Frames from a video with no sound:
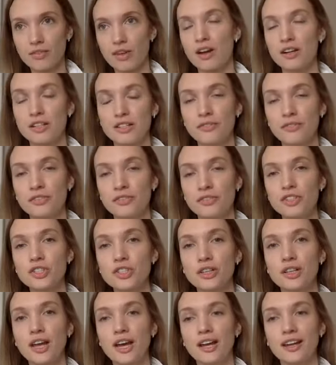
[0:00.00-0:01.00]
artificial
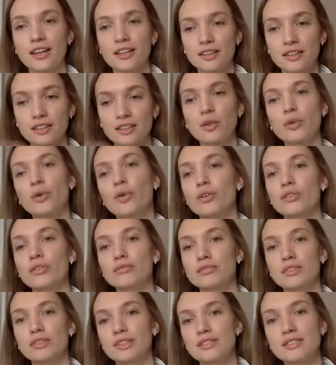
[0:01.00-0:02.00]
light, and they look
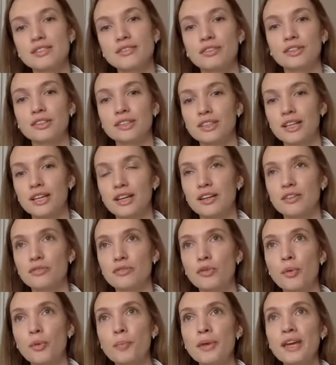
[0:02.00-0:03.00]
differently. And
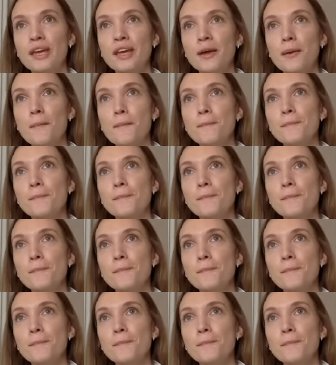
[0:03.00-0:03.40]
for me,